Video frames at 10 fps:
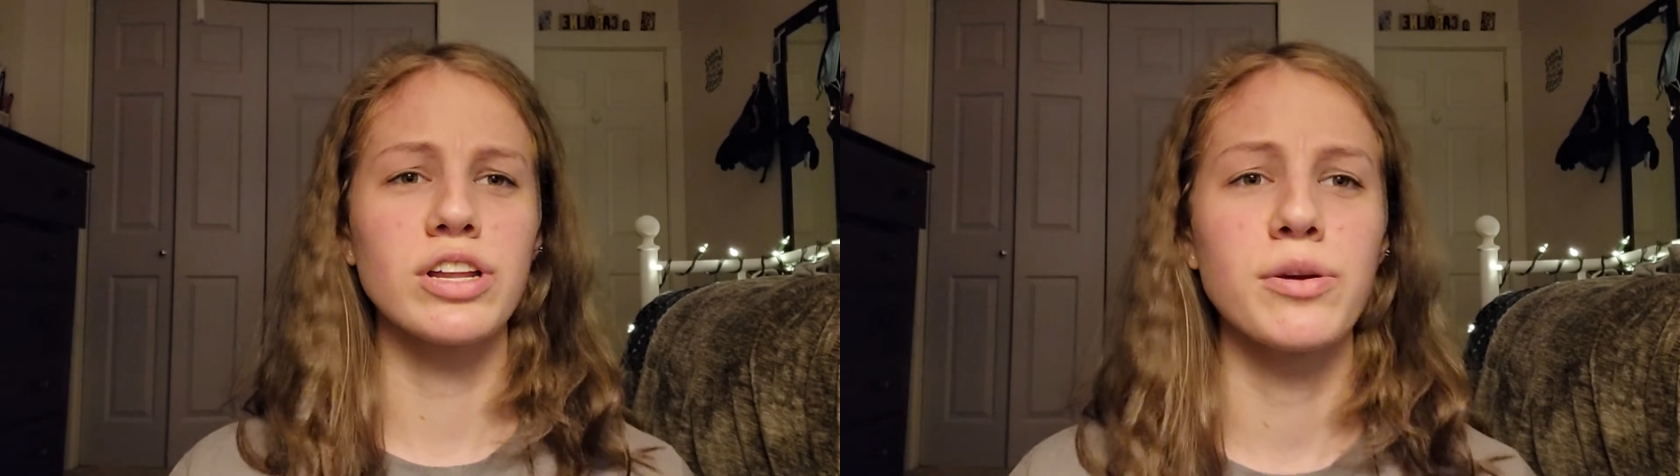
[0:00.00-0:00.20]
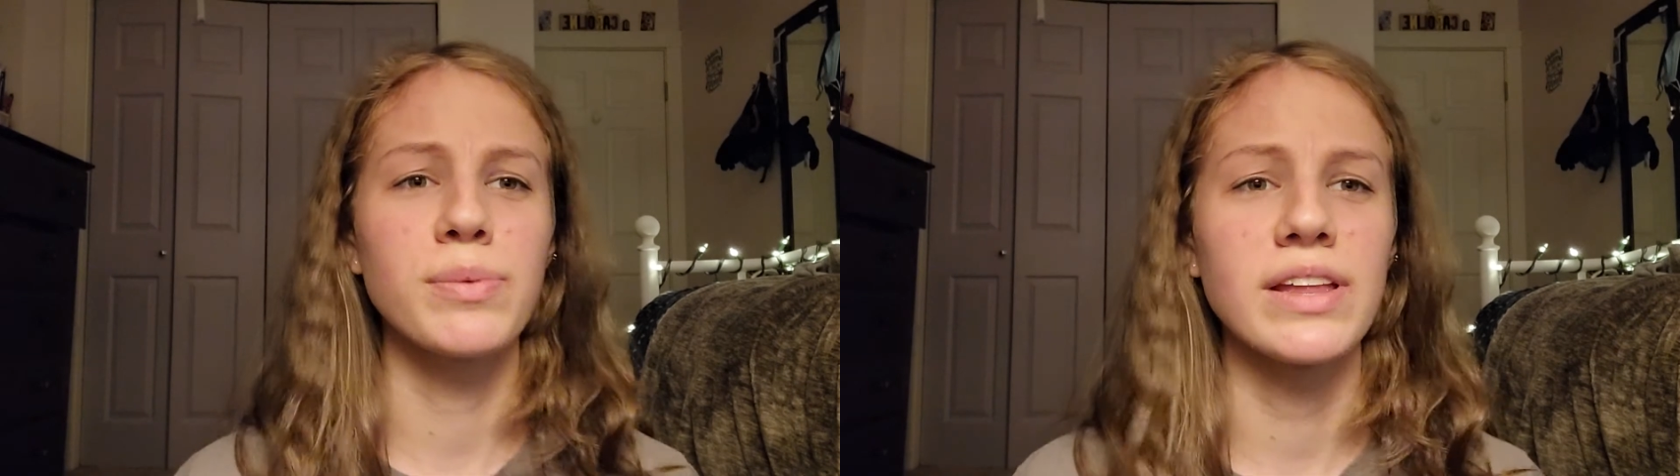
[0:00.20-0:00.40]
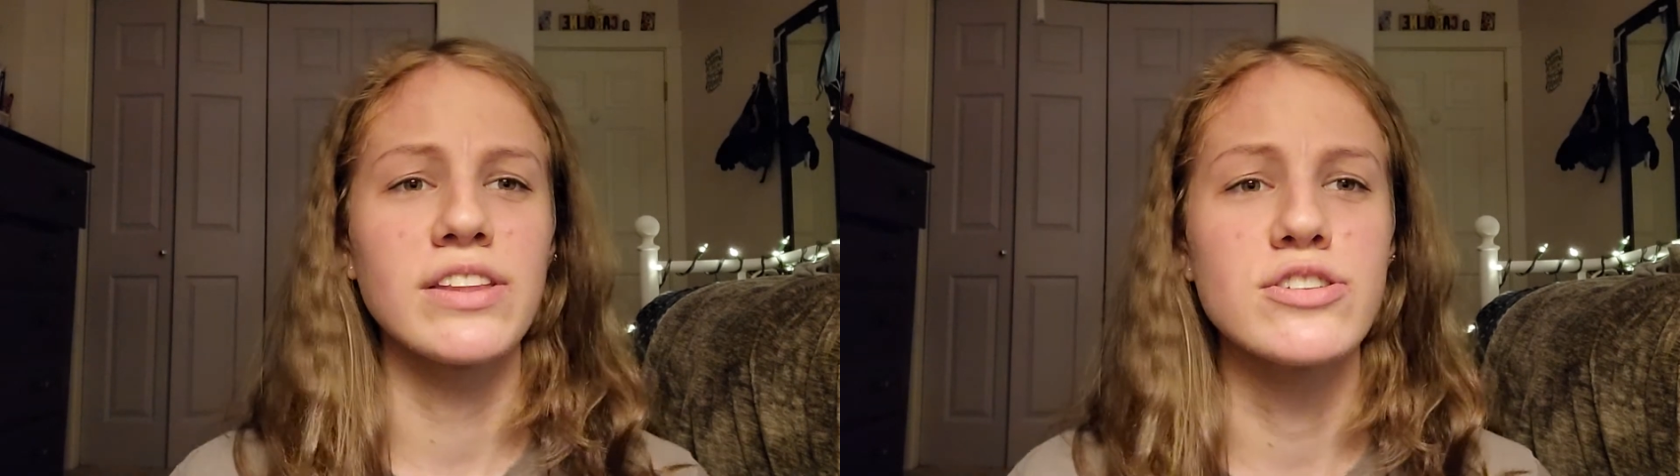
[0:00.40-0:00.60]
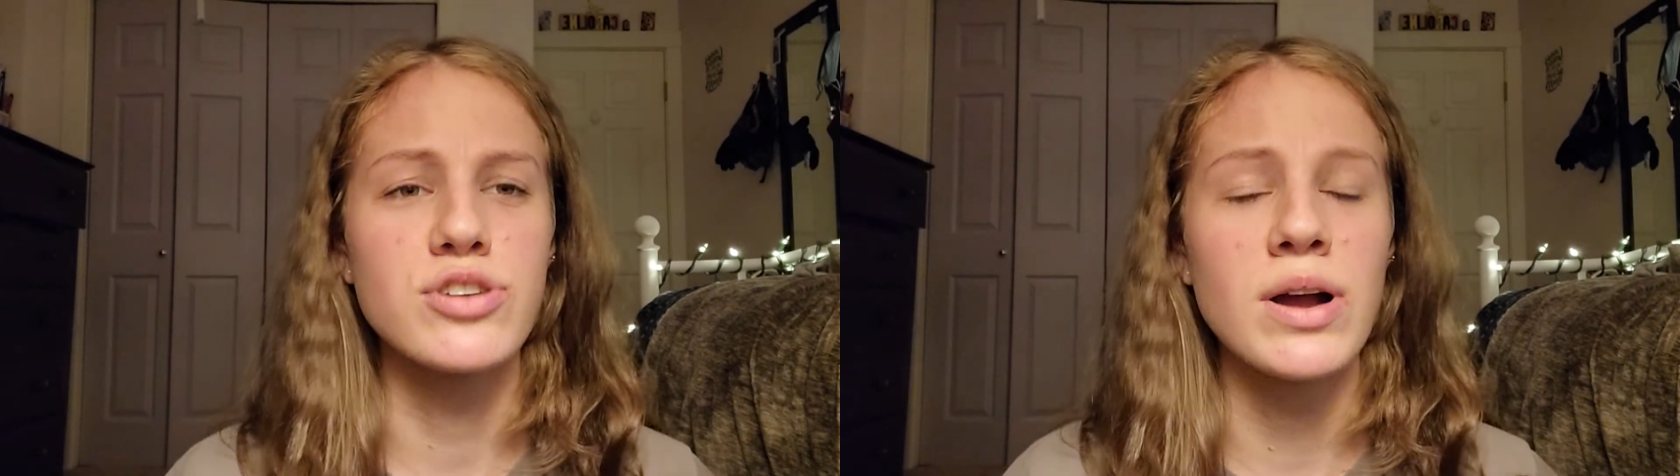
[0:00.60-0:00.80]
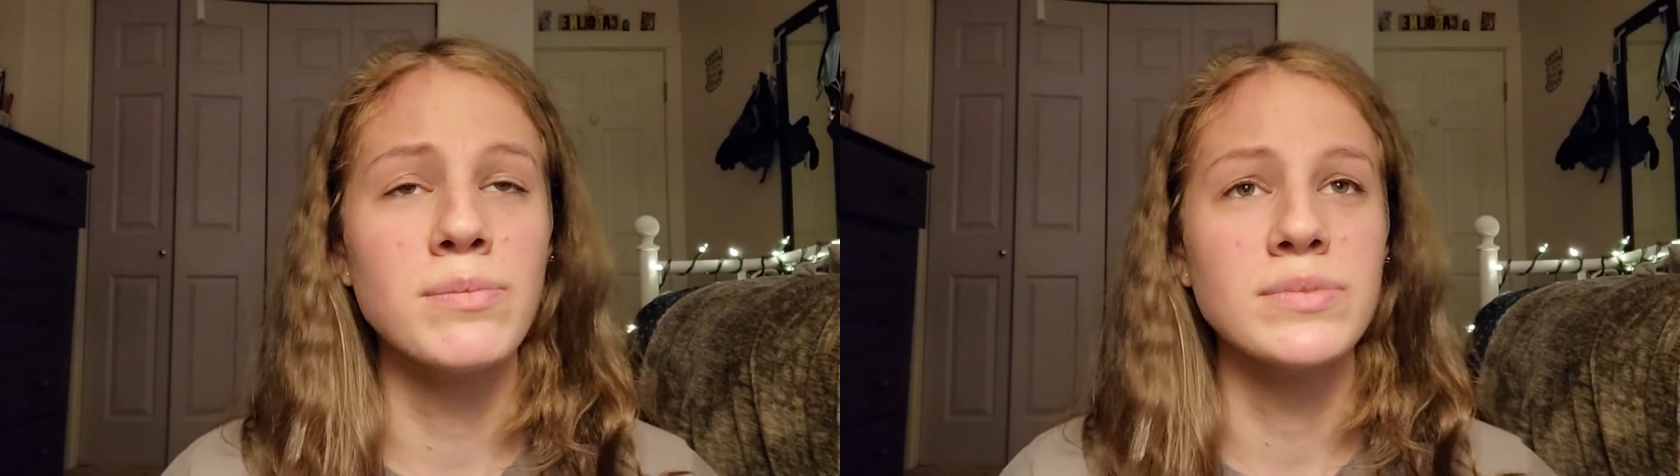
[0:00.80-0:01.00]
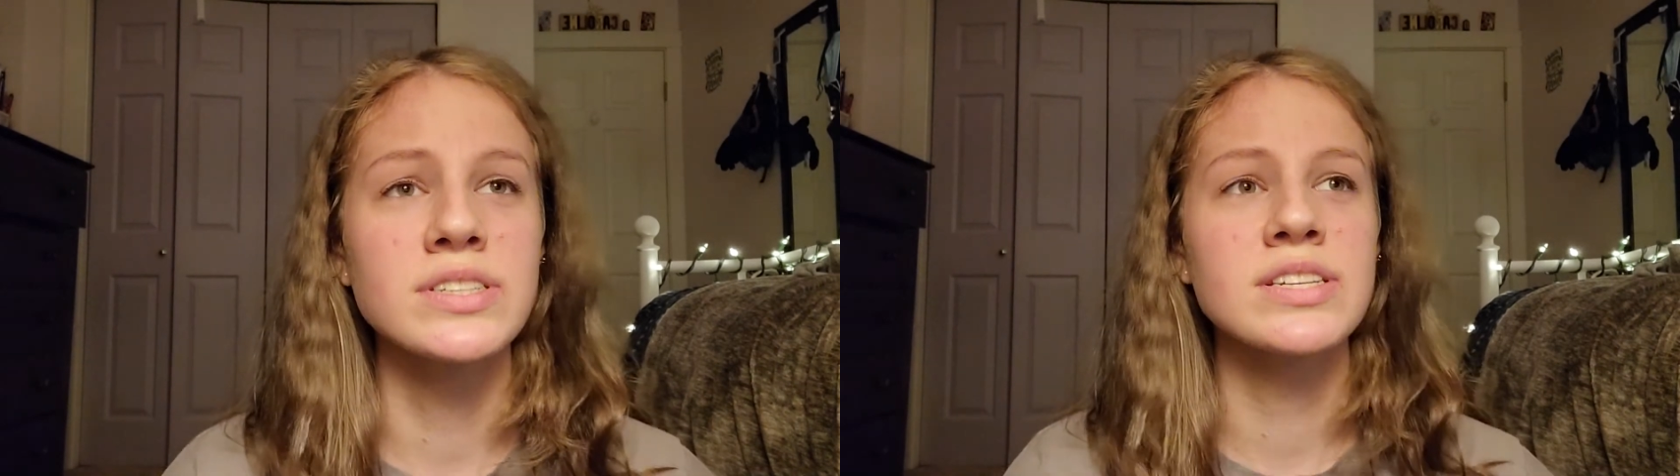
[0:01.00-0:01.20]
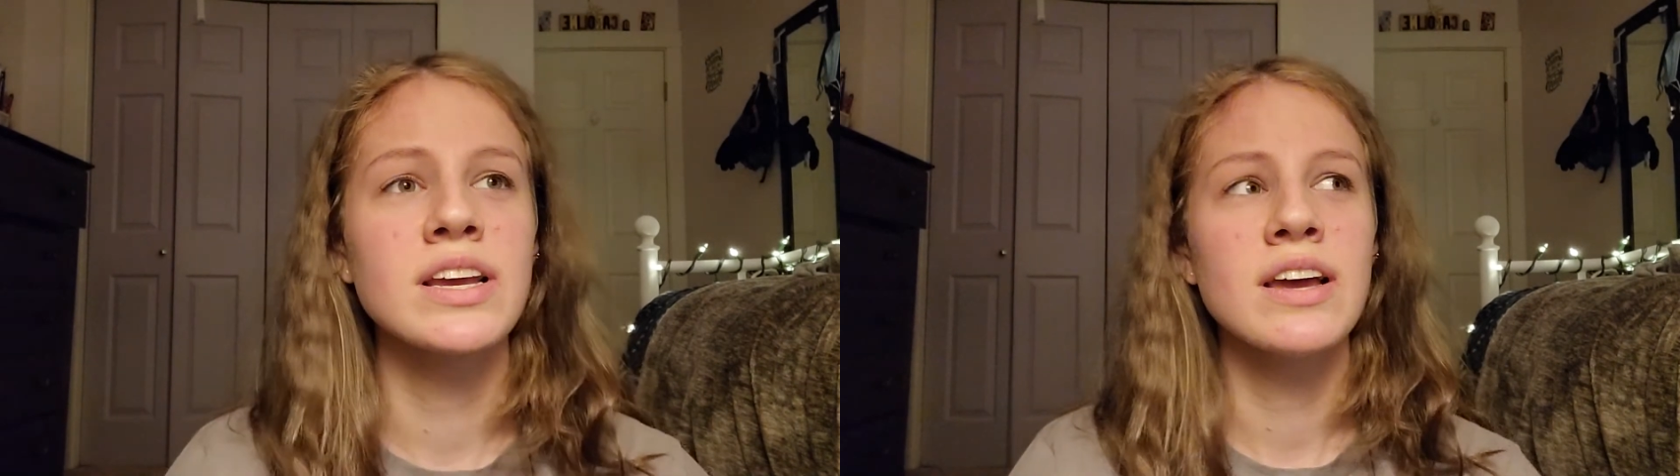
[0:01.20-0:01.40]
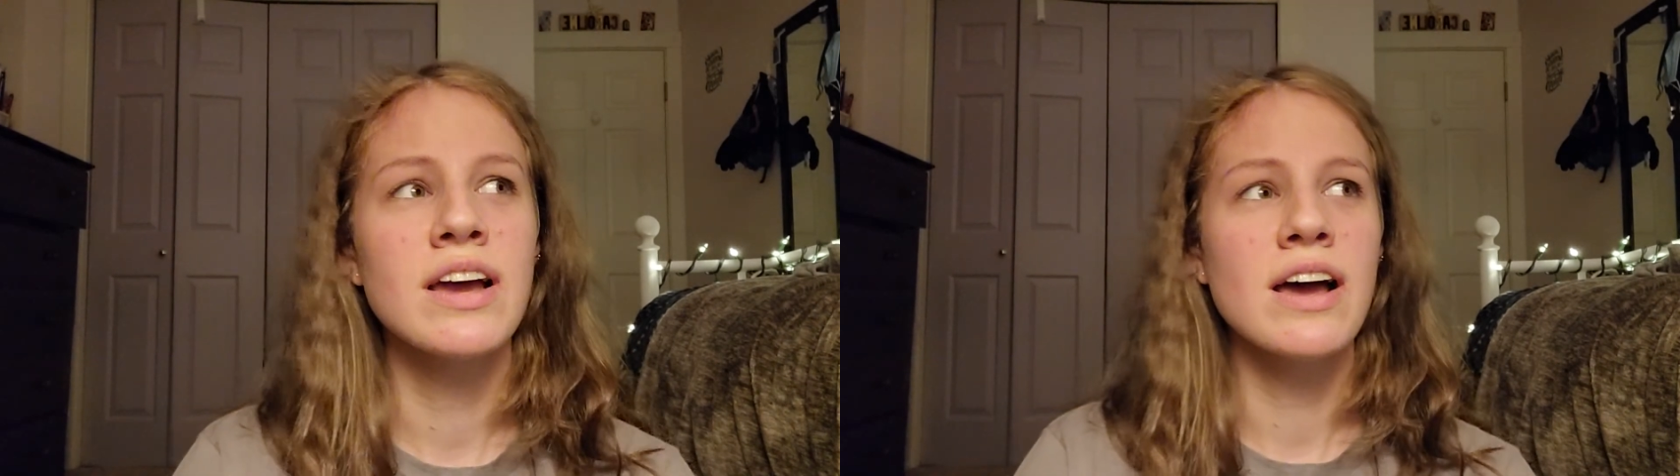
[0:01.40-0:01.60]
who played the drums,
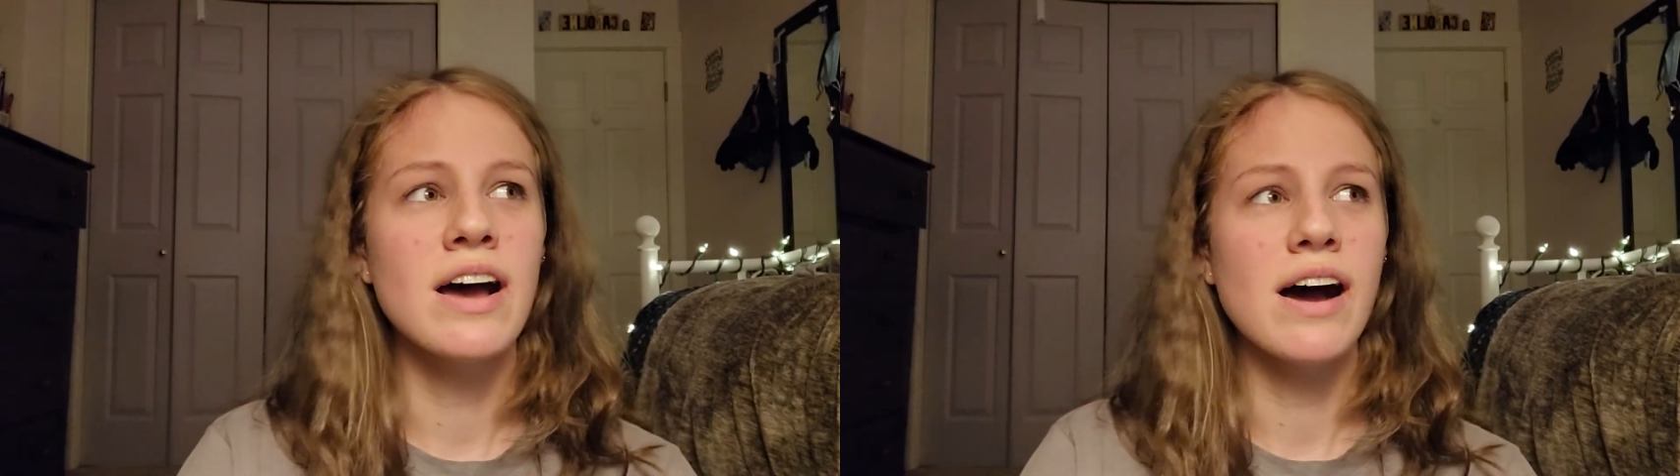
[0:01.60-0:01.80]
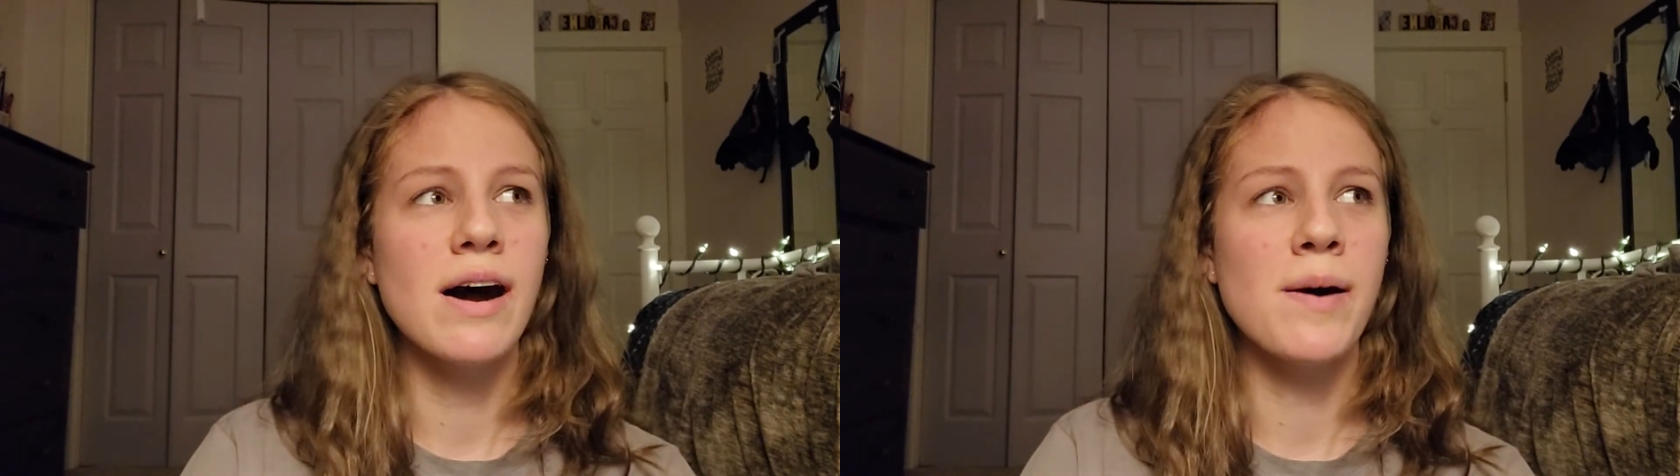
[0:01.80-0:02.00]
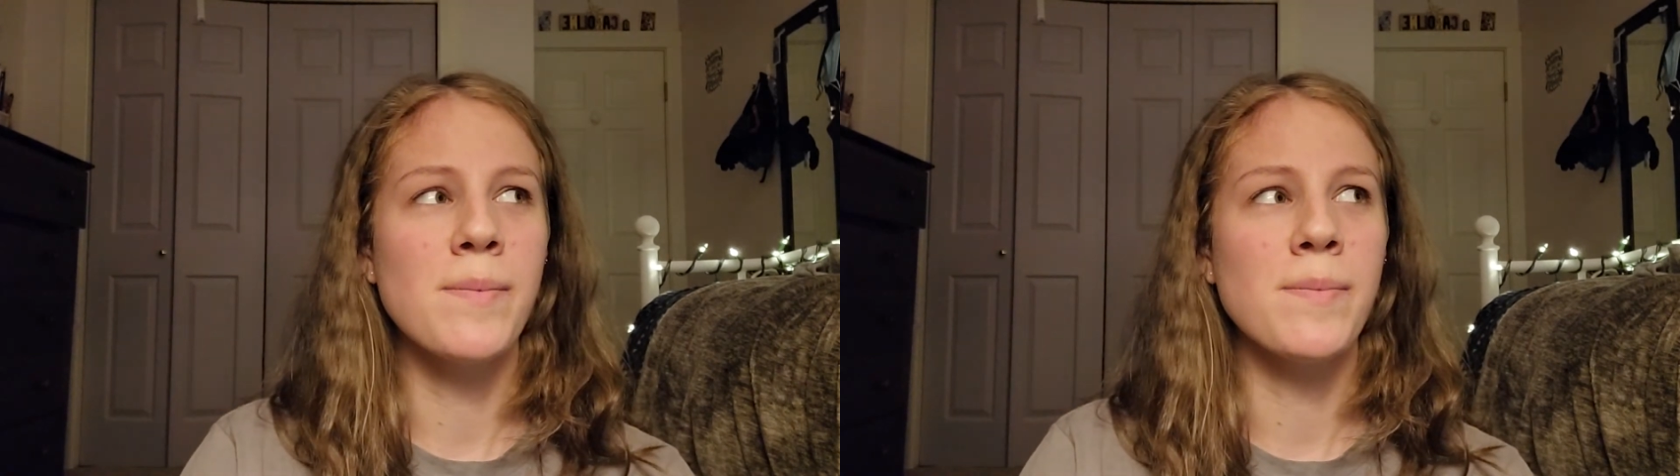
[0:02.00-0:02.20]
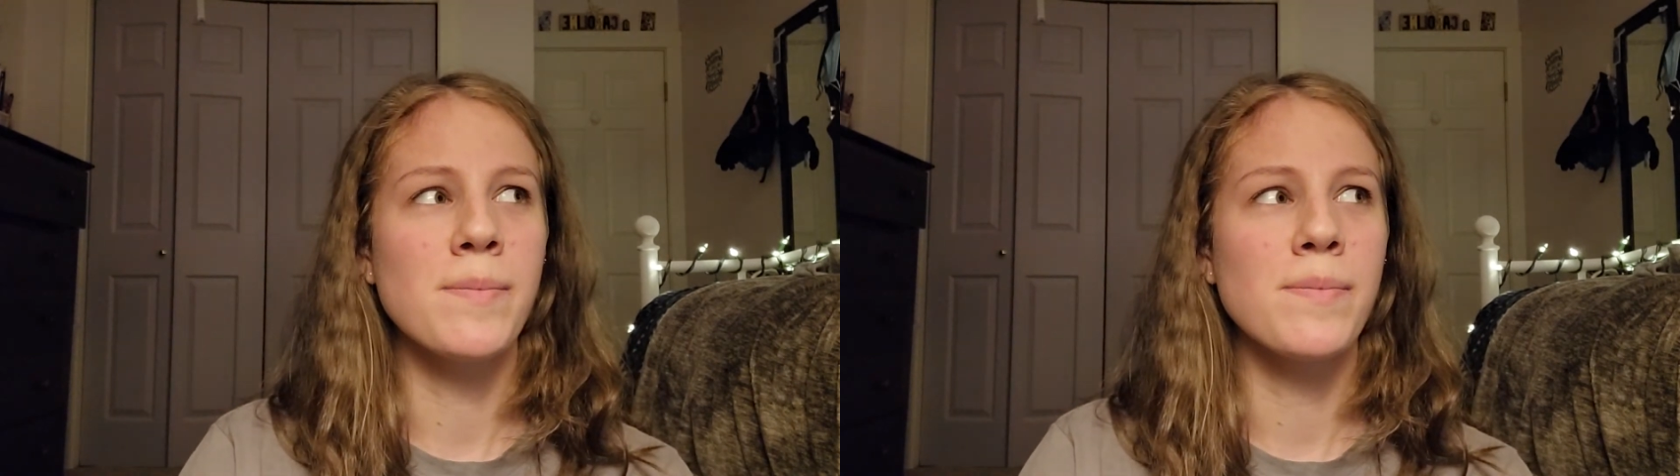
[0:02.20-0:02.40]
um,